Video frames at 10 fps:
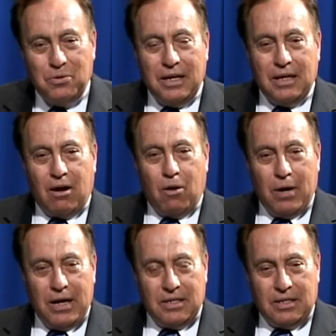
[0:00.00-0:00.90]
in our
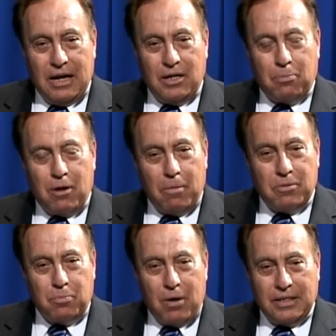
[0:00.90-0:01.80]
way today to Promise
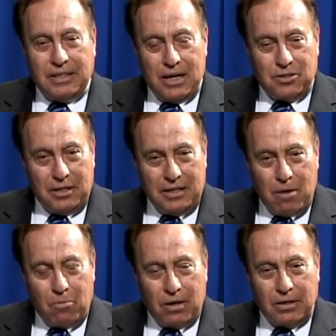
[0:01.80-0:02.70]
Broadcasting
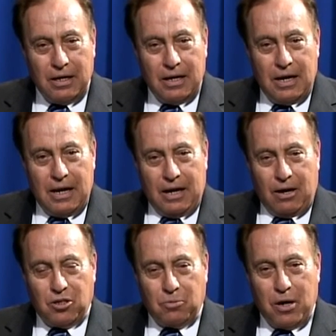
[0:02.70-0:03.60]
Network and
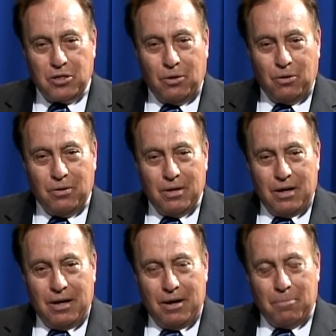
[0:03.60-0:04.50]
our special
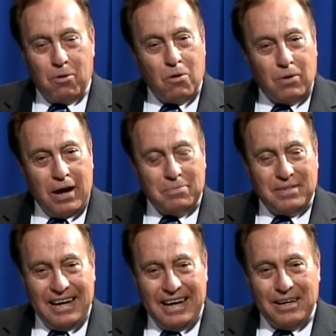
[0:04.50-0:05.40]
program
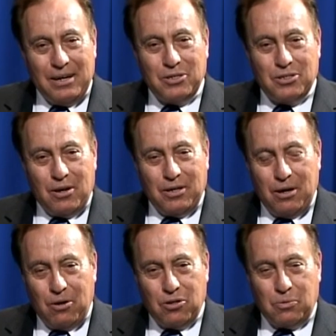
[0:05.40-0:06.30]
today on Unsung
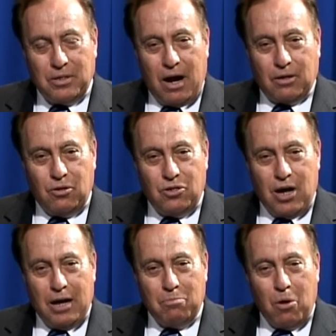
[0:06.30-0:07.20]
Heroes with Dr.
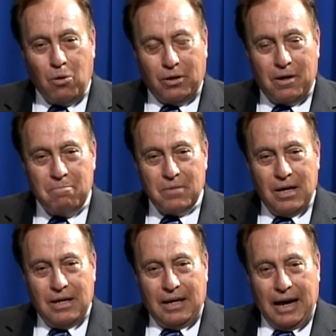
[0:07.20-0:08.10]
John Mohler.
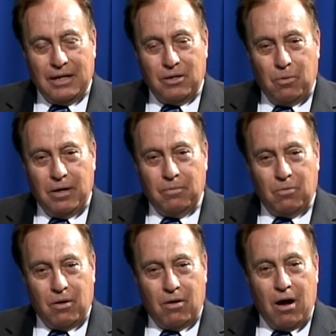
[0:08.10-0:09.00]
And
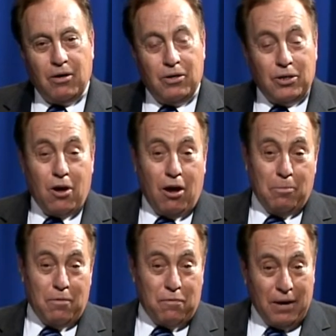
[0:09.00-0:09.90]
we're honored to call him
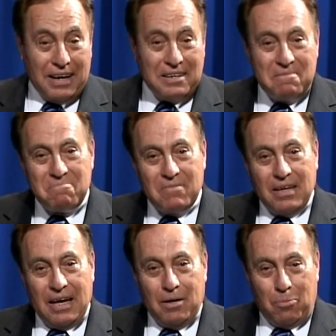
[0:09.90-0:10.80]
a friend
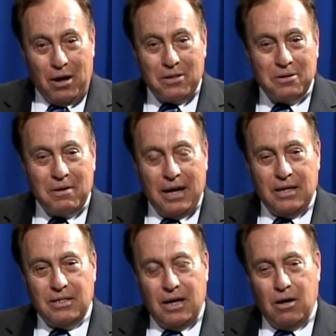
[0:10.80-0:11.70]
and a brother,
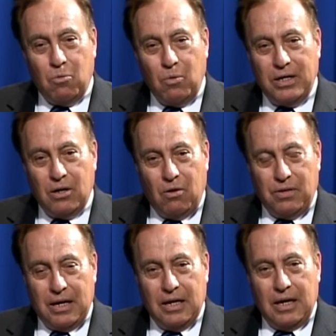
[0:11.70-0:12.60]
and we know
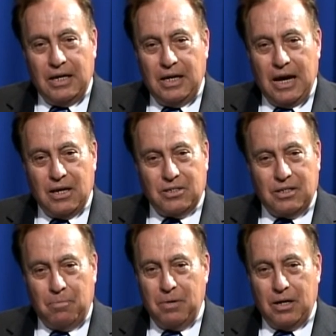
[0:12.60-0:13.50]
that he has
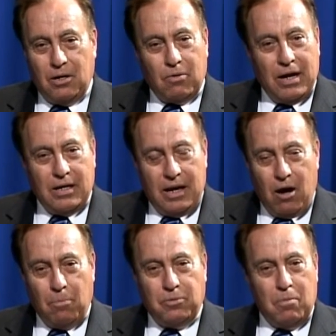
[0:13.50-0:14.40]
been a great
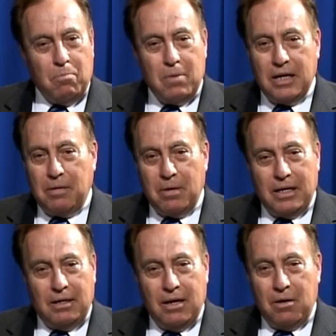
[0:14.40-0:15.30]
help to many,
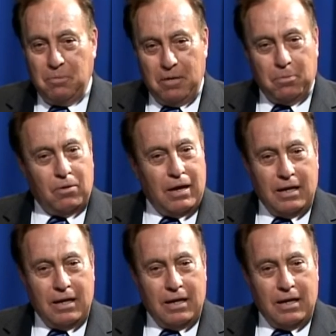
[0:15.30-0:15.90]
many people